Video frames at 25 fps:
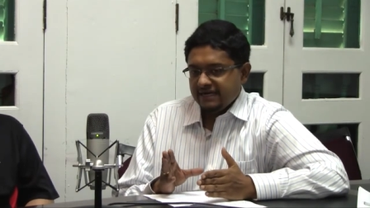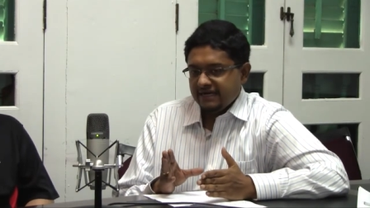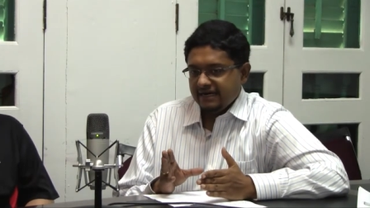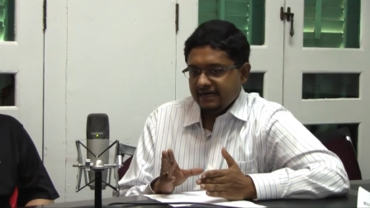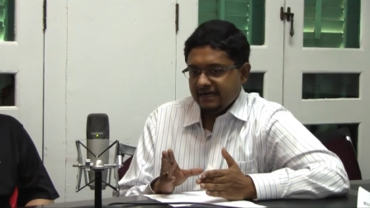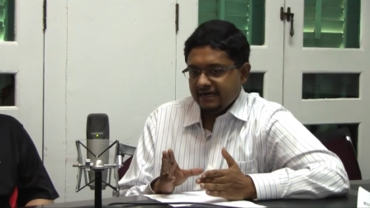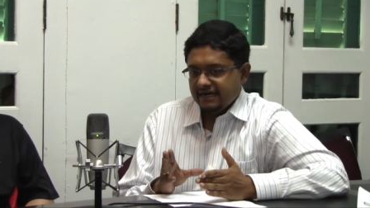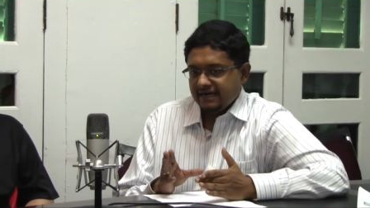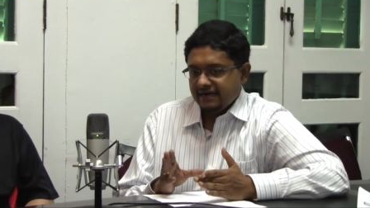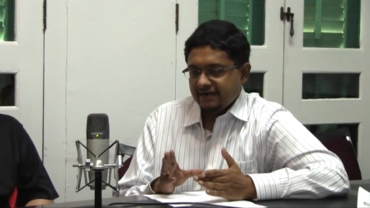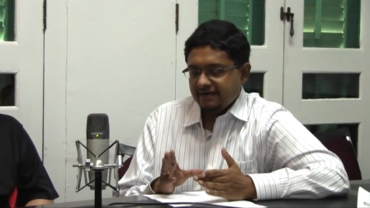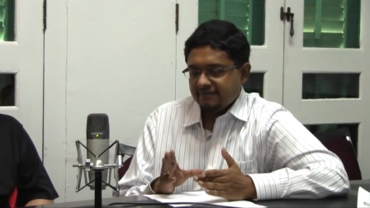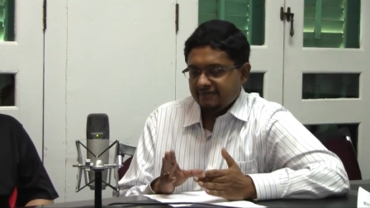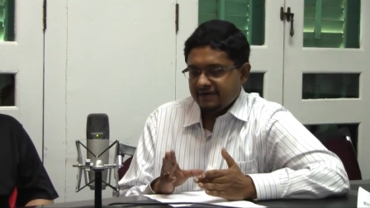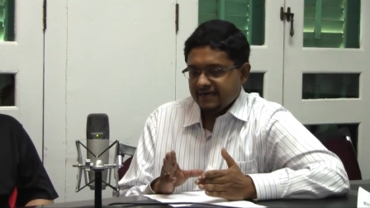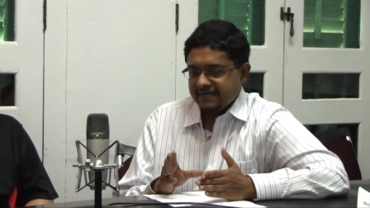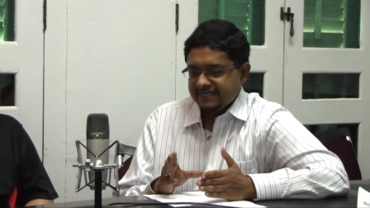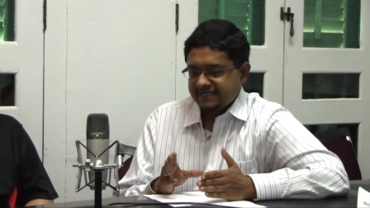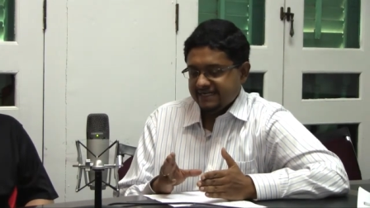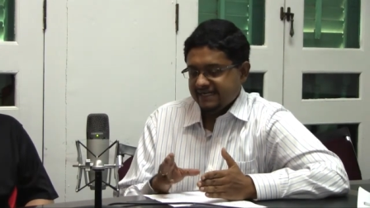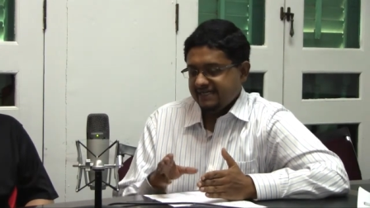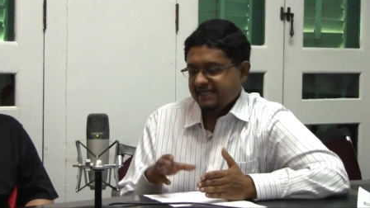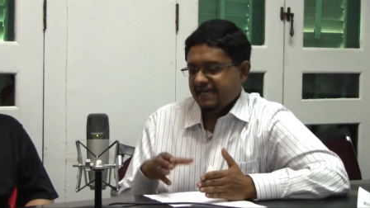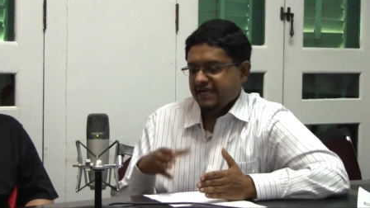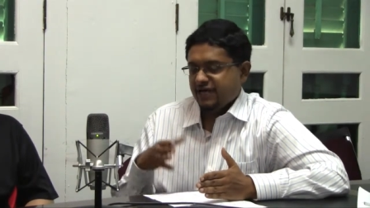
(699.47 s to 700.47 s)

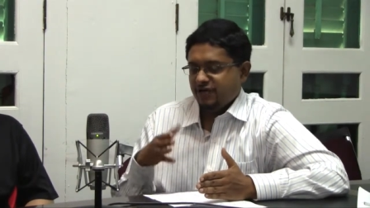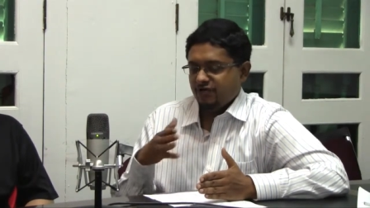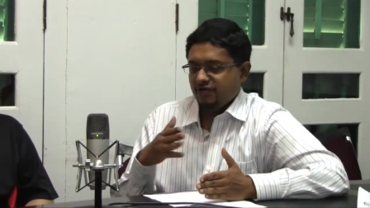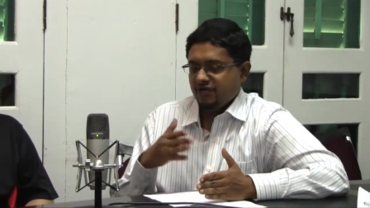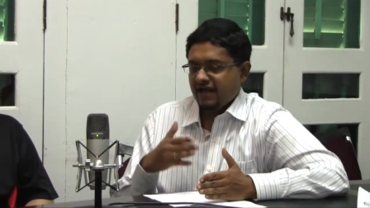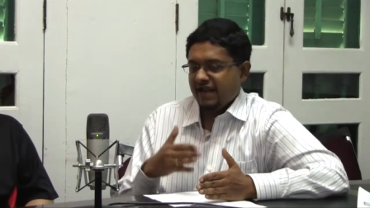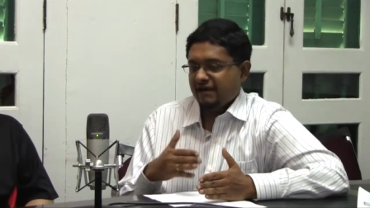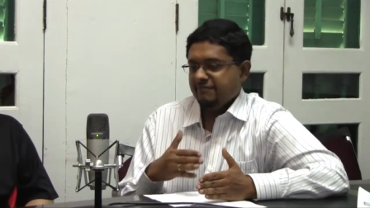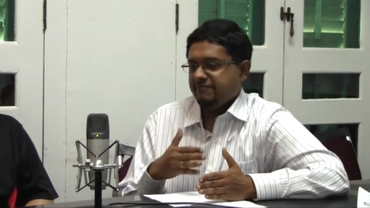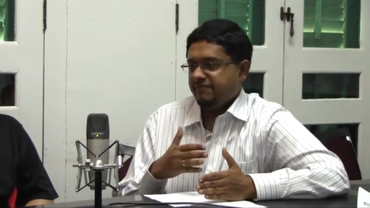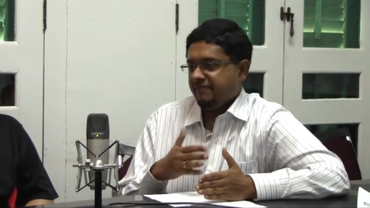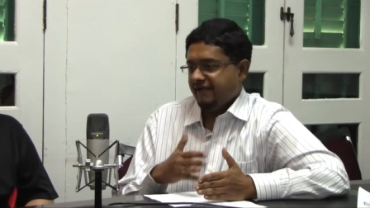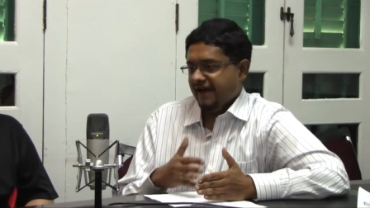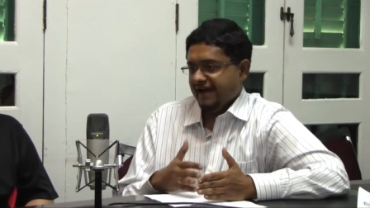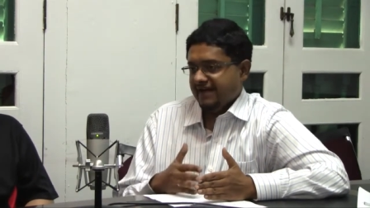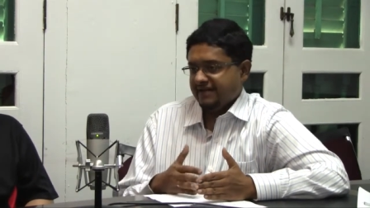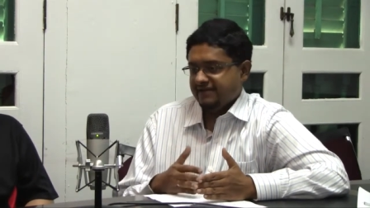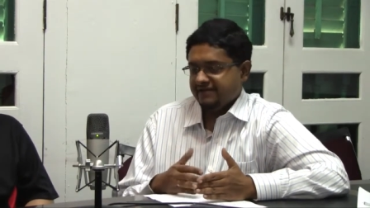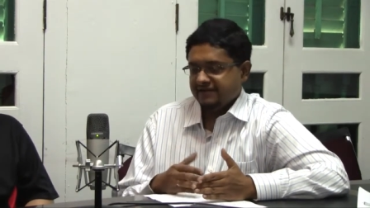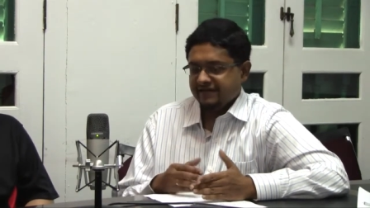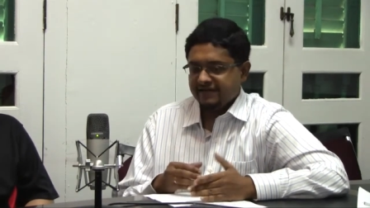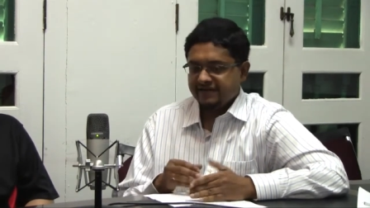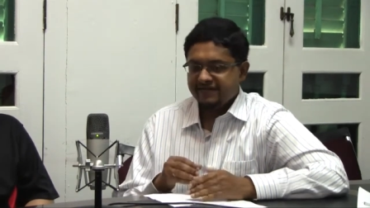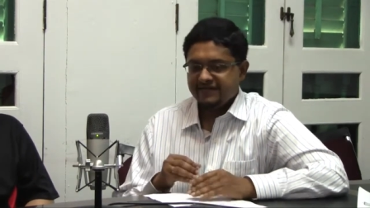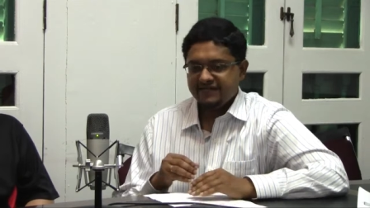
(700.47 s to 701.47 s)
content that you help
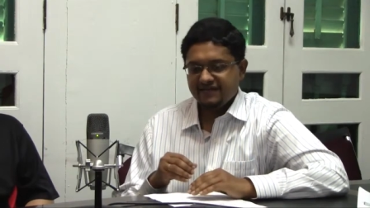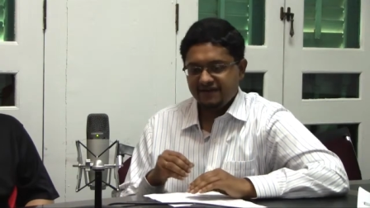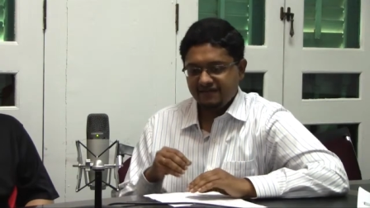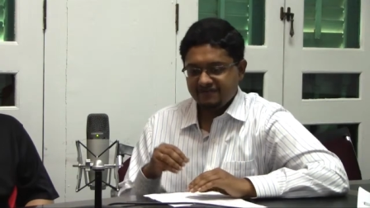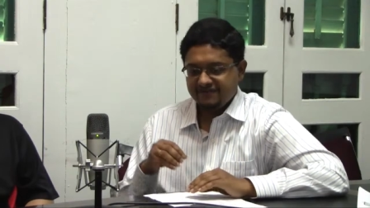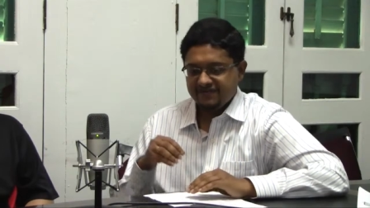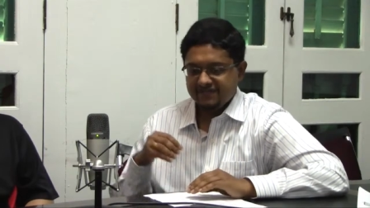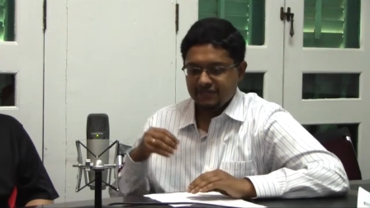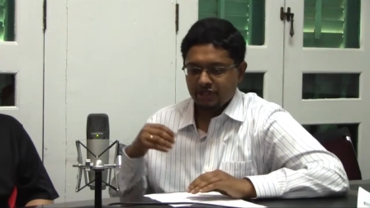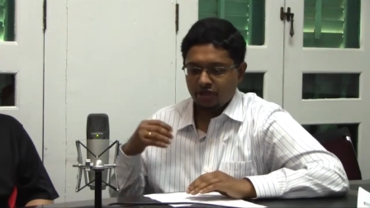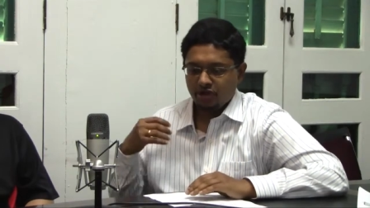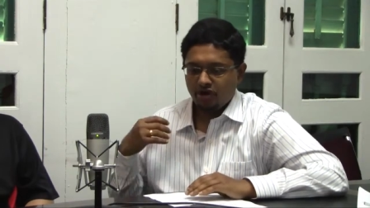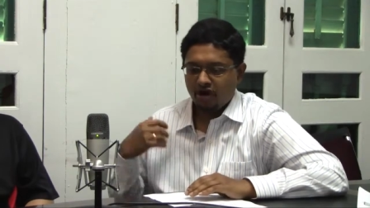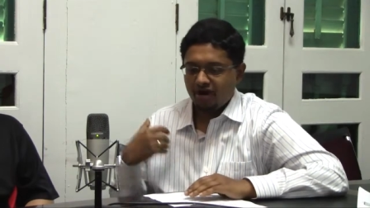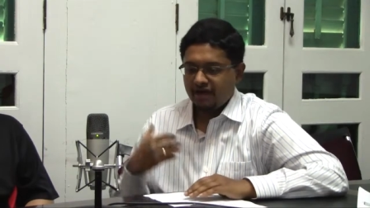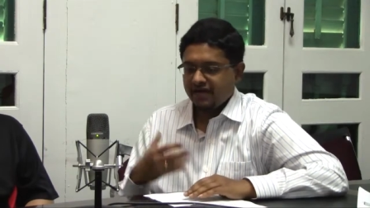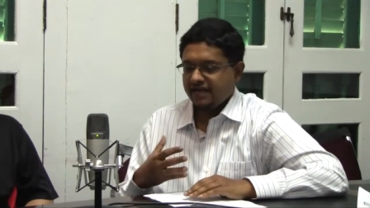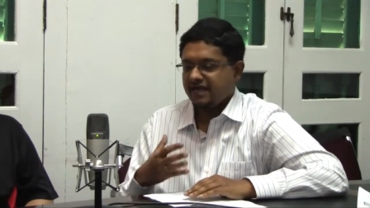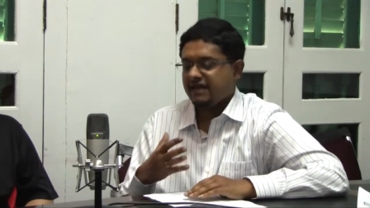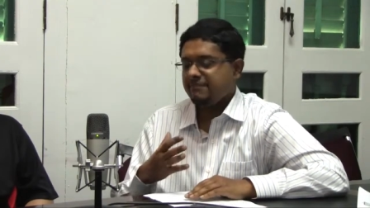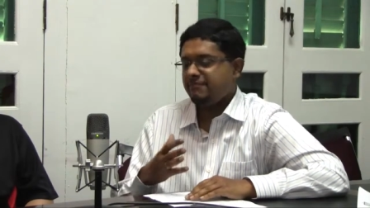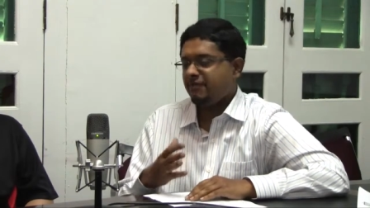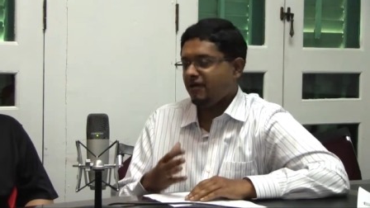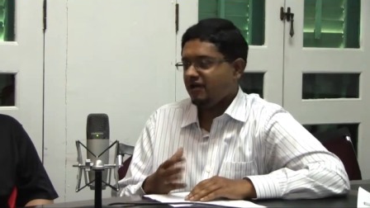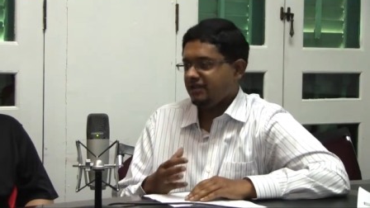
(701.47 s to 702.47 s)
write, so instead of just
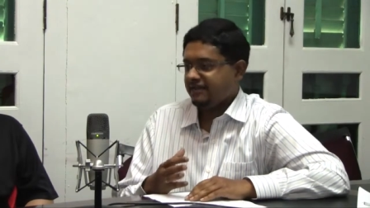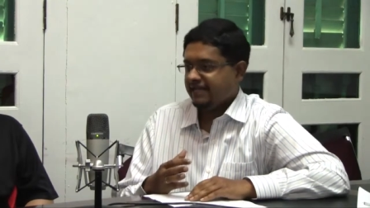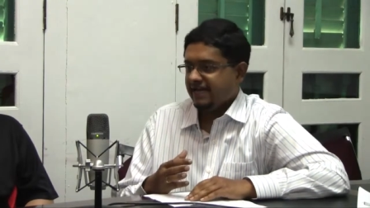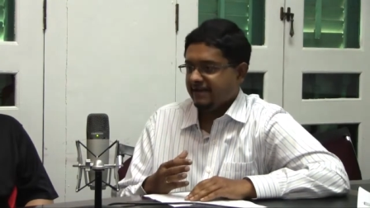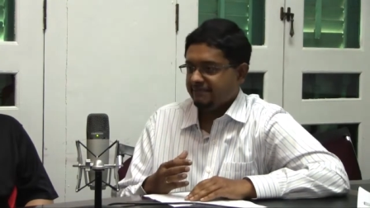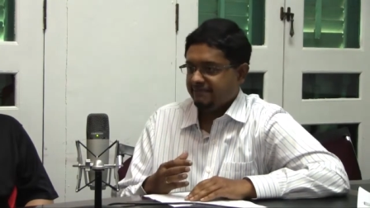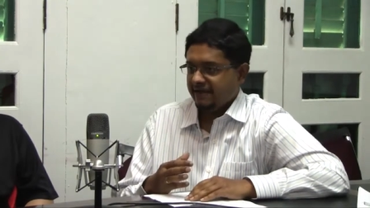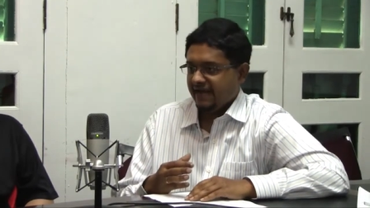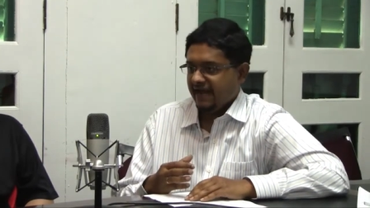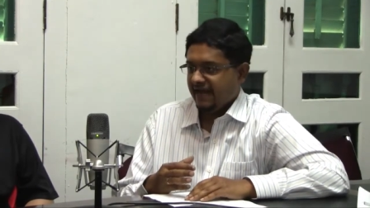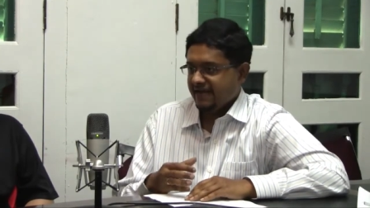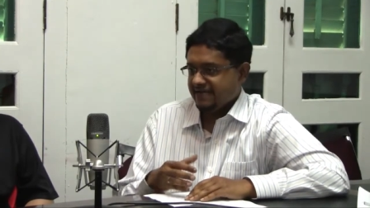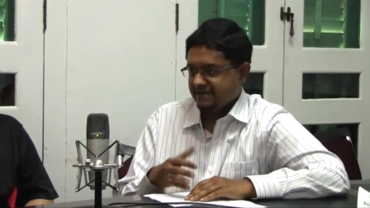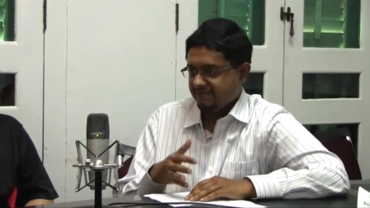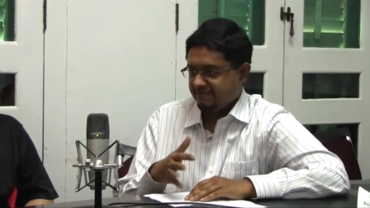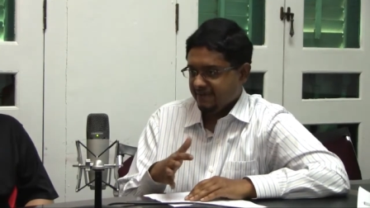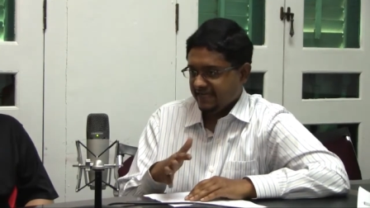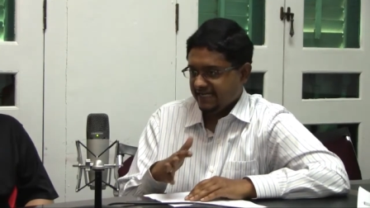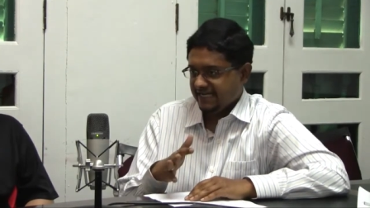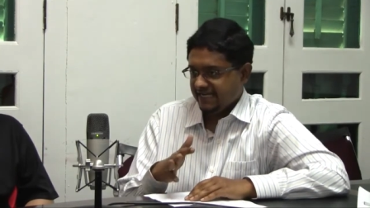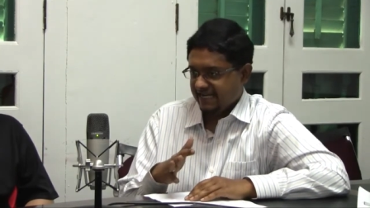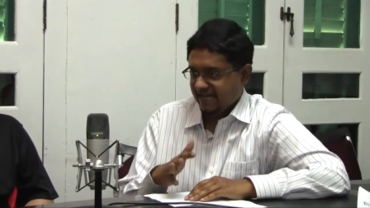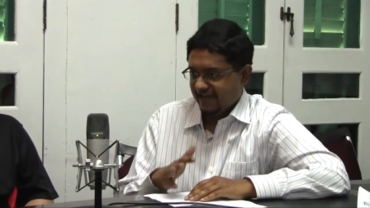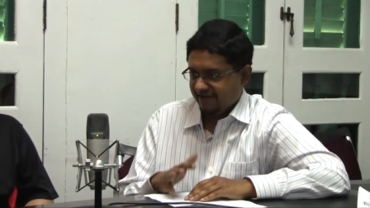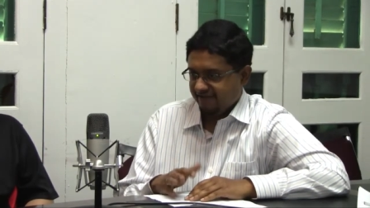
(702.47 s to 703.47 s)
locking up all that behind a
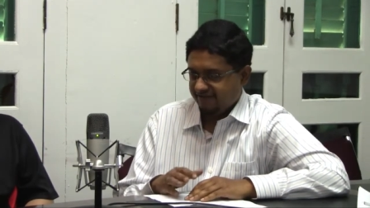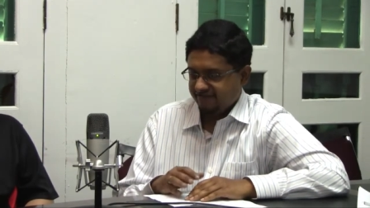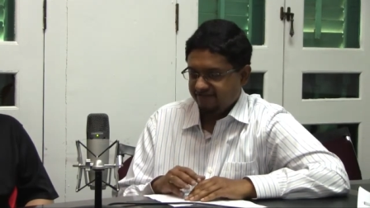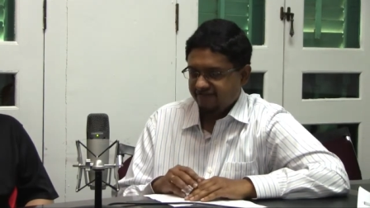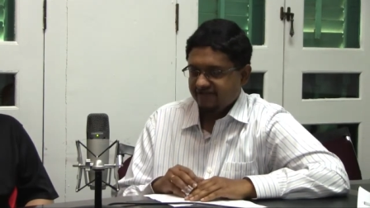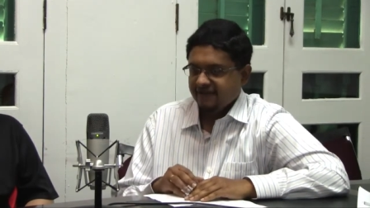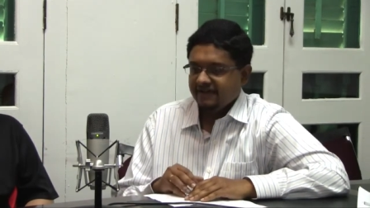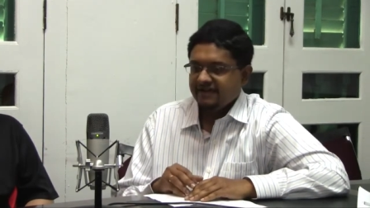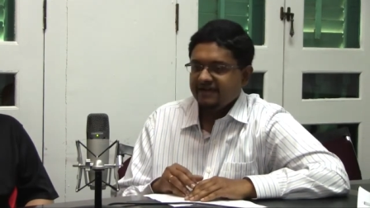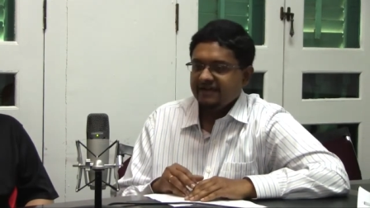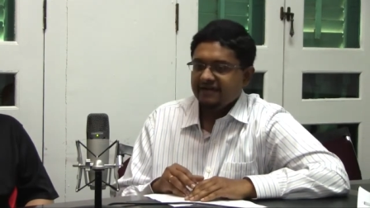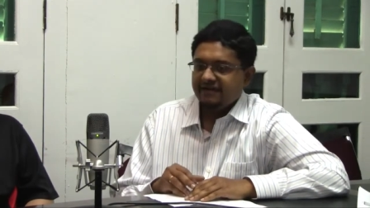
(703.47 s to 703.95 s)
PDF,